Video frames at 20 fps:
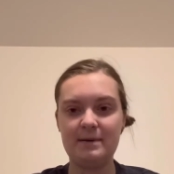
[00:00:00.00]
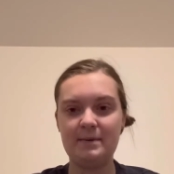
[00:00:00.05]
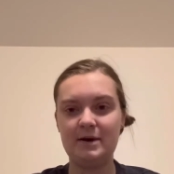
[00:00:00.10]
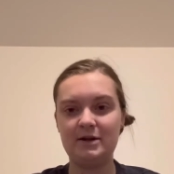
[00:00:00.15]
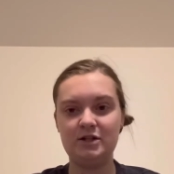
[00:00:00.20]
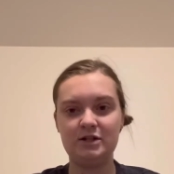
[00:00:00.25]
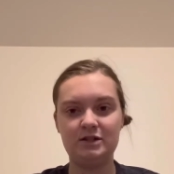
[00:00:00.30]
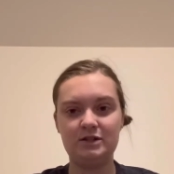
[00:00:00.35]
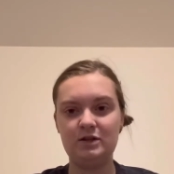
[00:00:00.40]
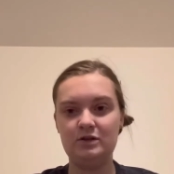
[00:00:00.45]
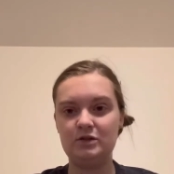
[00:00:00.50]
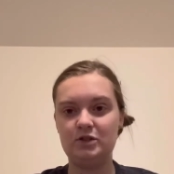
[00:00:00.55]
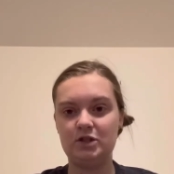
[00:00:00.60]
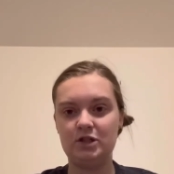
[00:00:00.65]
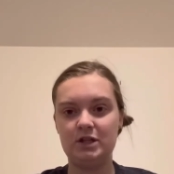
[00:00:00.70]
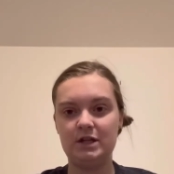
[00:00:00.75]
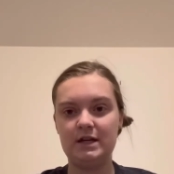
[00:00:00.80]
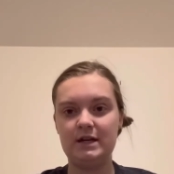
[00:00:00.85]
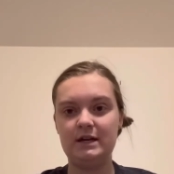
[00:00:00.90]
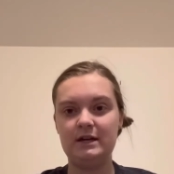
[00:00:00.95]
I just
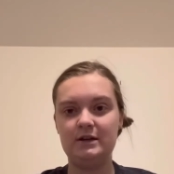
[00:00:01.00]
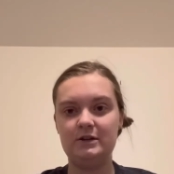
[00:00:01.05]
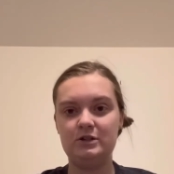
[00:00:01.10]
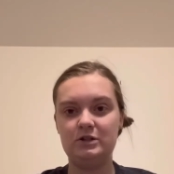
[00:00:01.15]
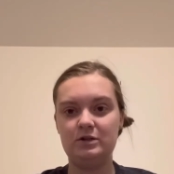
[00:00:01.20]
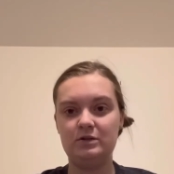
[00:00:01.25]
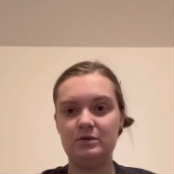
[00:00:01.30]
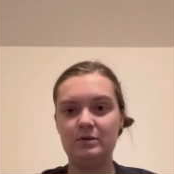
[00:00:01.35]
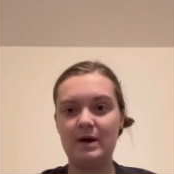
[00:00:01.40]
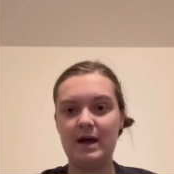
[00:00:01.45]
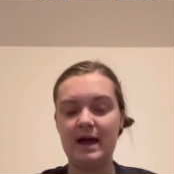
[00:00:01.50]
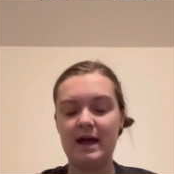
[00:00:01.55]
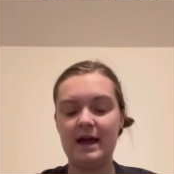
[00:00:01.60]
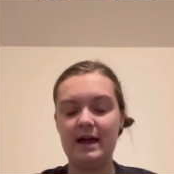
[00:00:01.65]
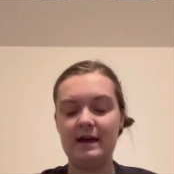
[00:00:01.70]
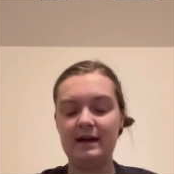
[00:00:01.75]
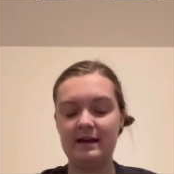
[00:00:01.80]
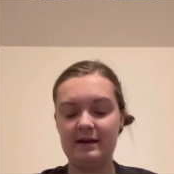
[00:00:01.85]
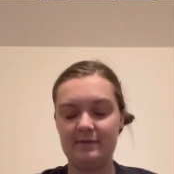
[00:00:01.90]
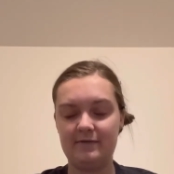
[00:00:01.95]
usually do
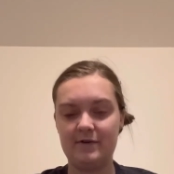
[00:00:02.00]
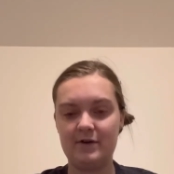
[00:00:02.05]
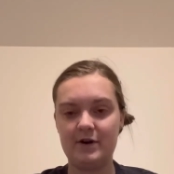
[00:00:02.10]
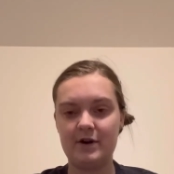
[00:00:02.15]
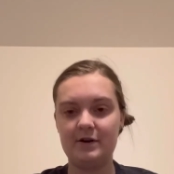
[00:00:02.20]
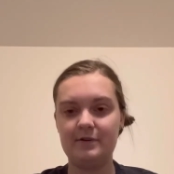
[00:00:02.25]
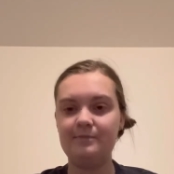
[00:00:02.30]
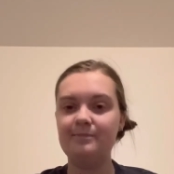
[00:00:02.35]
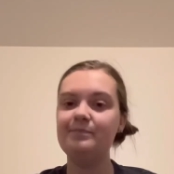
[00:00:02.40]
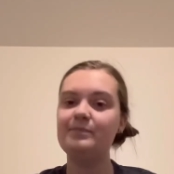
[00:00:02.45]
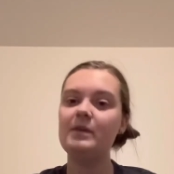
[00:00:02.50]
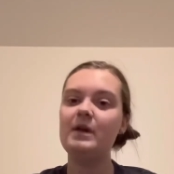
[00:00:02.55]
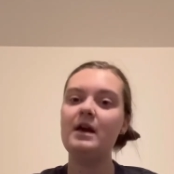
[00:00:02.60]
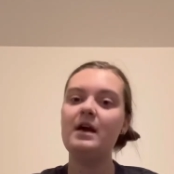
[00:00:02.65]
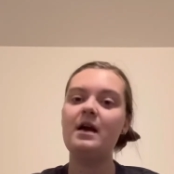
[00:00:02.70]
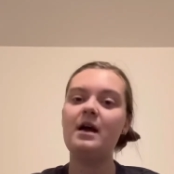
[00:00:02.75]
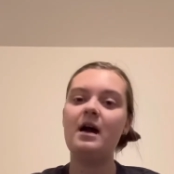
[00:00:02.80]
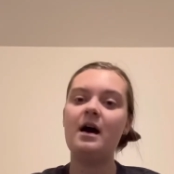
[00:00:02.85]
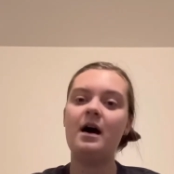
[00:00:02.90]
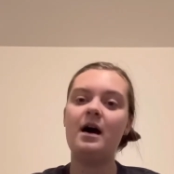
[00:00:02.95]
a gift card.
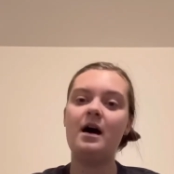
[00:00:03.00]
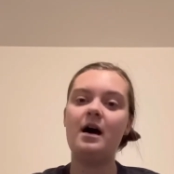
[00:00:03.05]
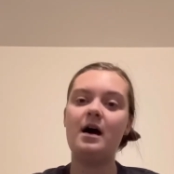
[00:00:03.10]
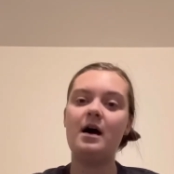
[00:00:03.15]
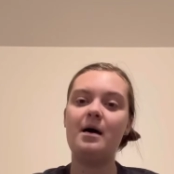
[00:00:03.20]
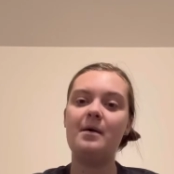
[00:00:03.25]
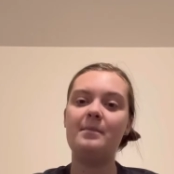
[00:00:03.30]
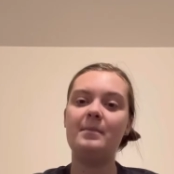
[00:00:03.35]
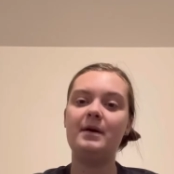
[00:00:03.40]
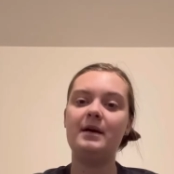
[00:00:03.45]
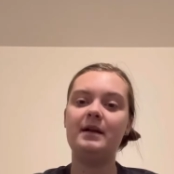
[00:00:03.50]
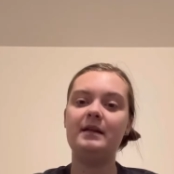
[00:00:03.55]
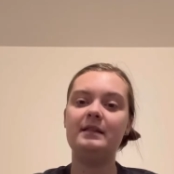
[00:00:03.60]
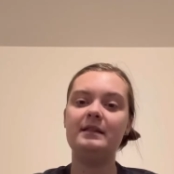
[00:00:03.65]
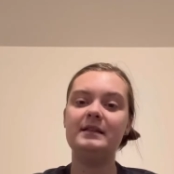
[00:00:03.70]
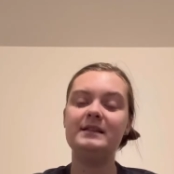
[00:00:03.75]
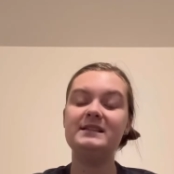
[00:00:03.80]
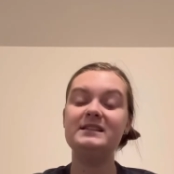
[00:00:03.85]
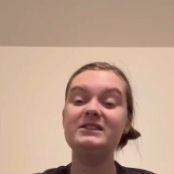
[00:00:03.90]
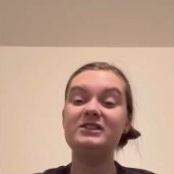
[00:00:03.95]
Um,
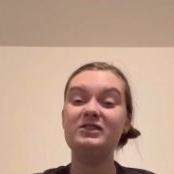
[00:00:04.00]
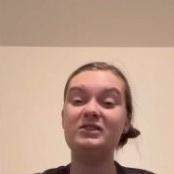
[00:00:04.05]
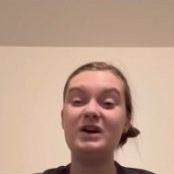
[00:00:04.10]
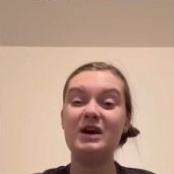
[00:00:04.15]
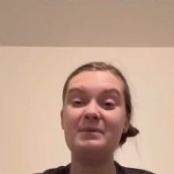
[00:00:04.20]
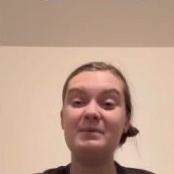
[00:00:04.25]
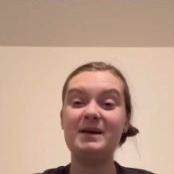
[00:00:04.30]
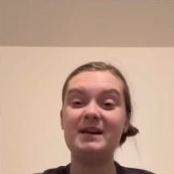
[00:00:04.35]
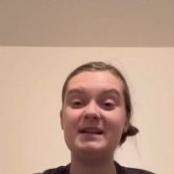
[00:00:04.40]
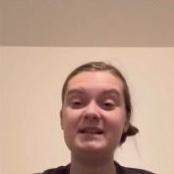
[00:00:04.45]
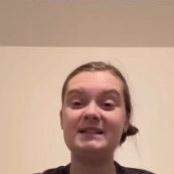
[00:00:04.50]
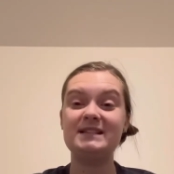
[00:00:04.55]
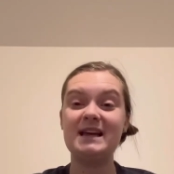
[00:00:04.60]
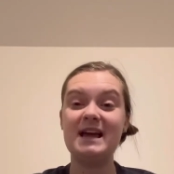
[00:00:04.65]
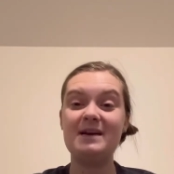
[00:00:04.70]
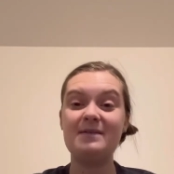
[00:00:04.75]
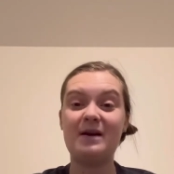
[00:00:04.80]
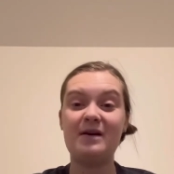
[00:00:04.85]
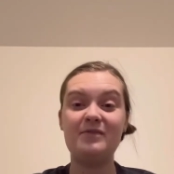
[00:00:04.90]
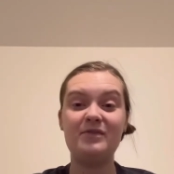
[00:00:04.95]
this is a great way to
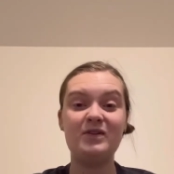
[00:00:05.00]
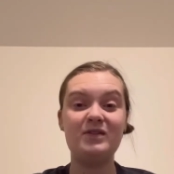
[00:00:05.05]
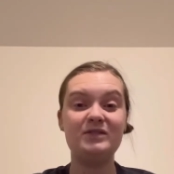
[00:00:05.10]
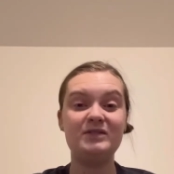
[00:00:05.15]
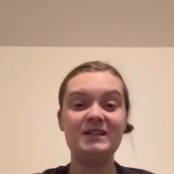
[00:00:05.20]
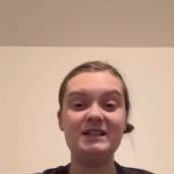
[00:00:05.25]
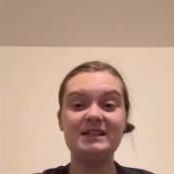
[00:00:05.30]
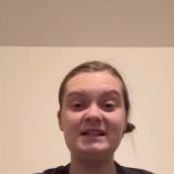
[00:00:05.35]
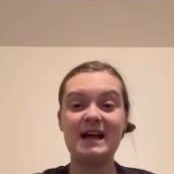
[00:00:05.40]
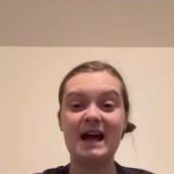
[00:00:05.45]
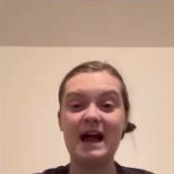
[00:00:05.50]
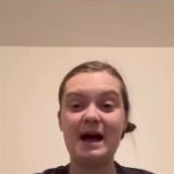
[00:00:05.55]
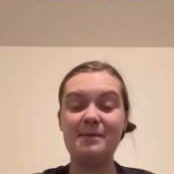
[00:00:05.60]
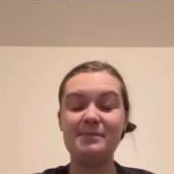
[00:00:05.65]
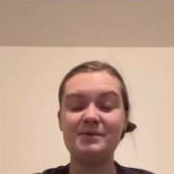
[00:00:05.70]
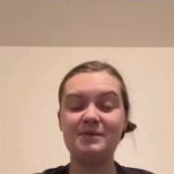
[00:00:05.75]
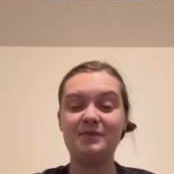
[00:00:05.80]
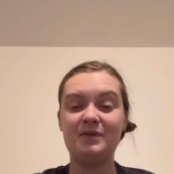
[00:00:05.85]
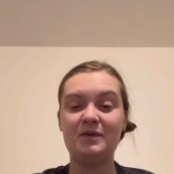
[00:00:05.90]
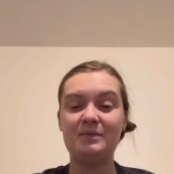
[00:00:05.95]
save. I've used these
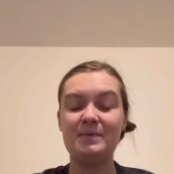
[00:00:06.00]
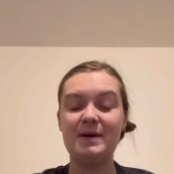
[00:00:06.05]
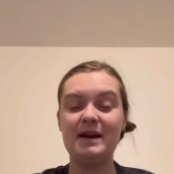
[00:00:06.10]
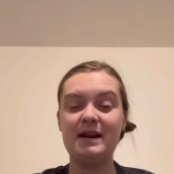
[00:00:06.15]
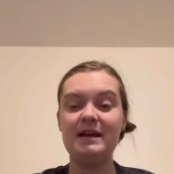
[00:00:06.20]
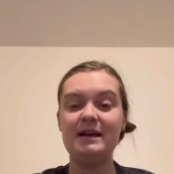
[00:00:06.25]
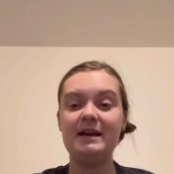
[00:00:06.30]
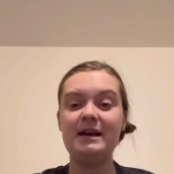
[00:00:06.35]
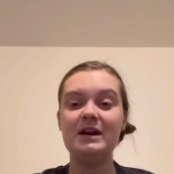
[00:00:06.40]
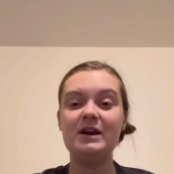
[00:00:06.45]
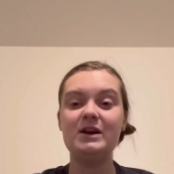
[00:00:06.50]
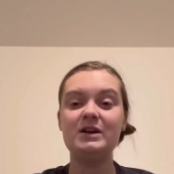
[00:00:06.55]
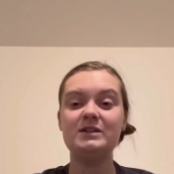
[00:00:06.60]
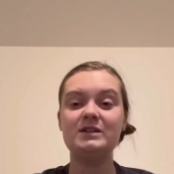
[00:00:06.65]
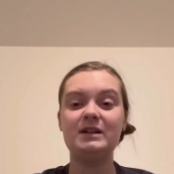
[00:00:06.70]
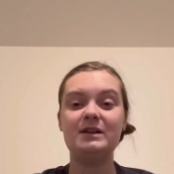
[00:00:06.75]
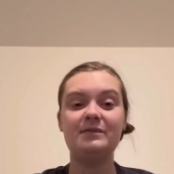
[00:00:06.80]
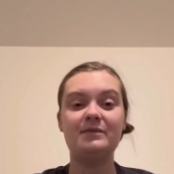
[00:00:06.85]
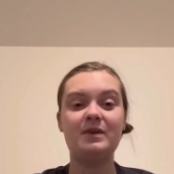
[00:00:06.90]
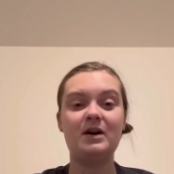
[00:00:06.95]
apps for many years
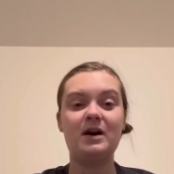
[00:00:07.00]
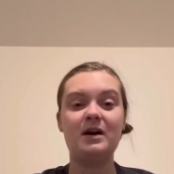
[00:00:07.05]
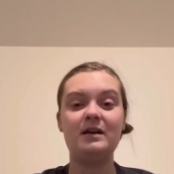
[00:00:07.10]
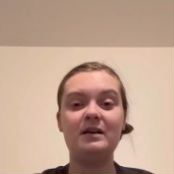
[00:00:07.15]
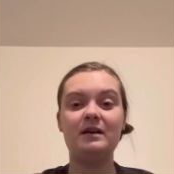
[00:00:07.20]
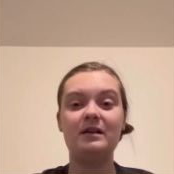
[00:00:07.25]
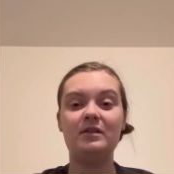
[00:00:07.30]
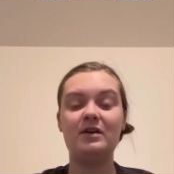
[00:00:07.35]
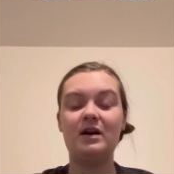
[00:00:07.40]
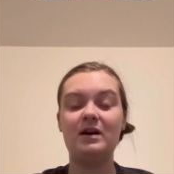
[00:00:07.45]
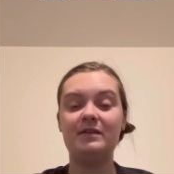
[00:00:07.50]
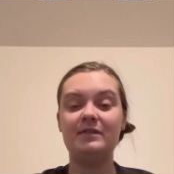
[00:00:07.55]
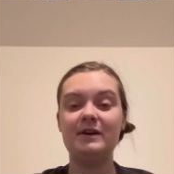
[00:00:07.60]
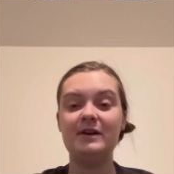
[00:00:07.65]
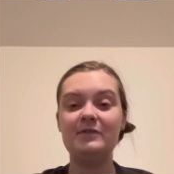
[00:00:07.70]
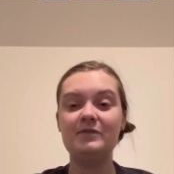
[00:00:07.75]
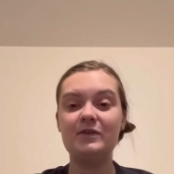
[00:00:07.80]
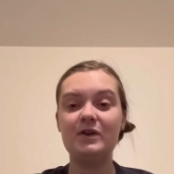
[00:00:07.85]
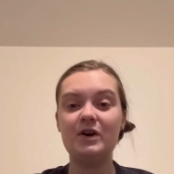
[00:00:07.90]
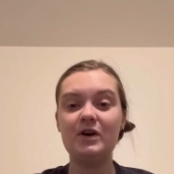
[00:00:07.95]
and I've gotten a lot of
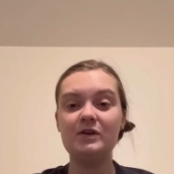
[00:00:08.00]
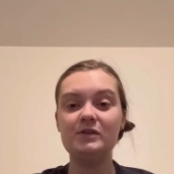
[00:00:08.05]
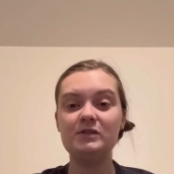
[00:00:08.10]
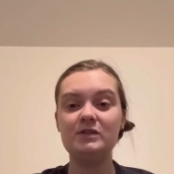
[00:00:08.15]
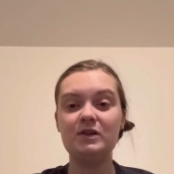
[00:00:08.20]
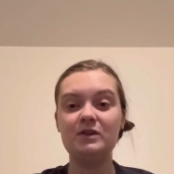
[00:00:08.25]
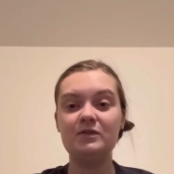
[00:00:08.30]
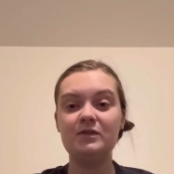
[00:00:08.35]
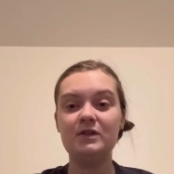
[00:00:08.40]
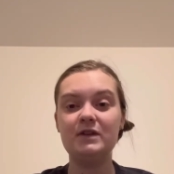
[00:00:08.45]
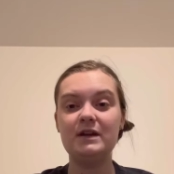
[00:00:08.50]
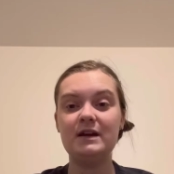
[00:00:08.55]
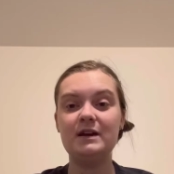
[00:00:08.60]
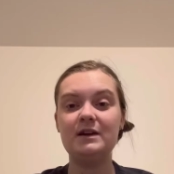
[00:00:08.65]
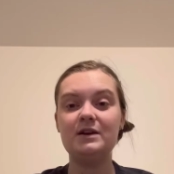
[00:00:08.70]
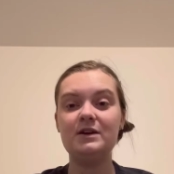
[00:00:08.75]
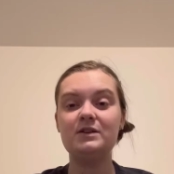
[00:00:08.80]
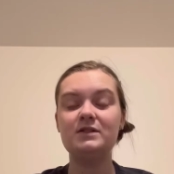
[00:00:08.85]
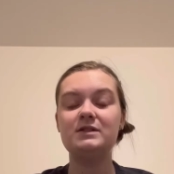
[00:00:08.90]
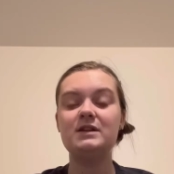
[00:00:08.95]
gift cards over the
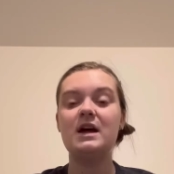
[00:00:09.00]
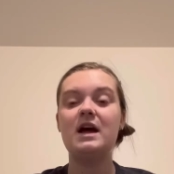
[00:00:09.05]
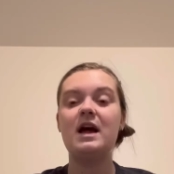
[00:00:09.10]
years.